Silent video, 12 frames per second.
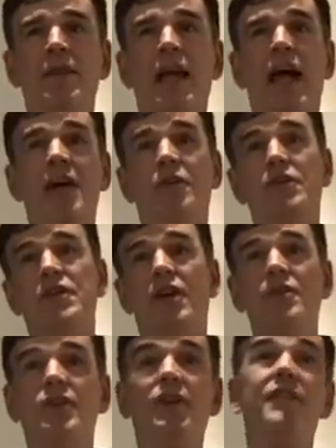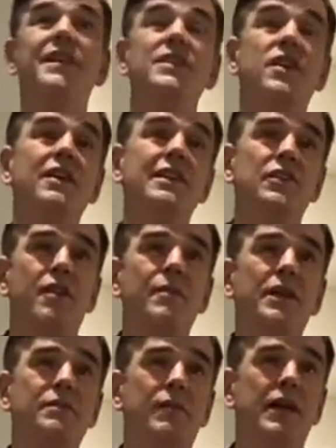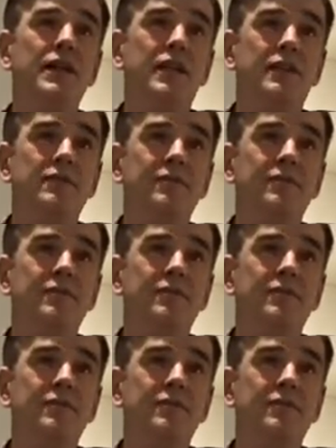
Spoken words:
And also, there's only so much money.